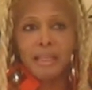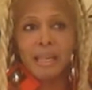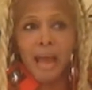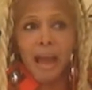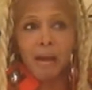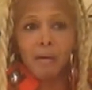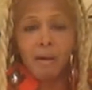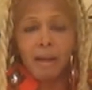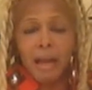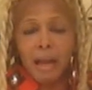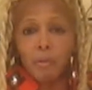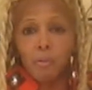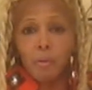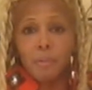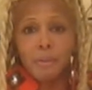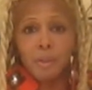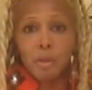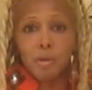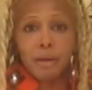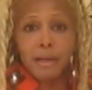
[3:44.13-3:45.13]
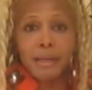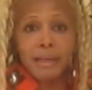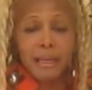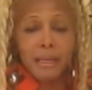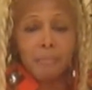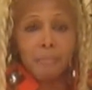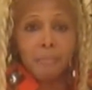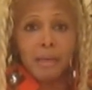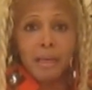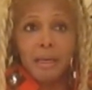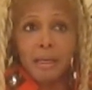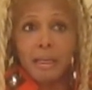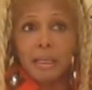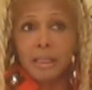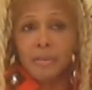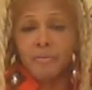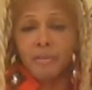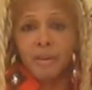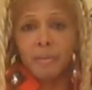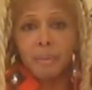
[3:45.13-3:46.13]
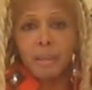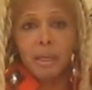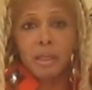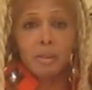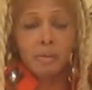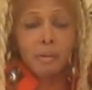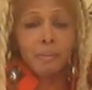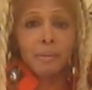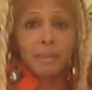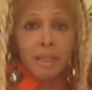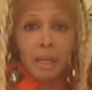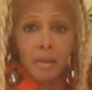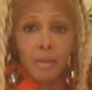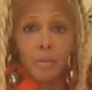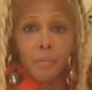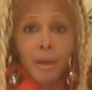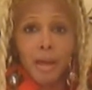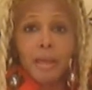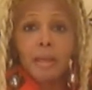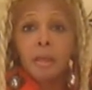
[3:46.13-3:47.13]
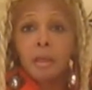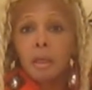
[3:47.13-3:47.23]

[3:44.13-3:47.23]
Now I got women trying to get at me, and it's funny because when I was the other way,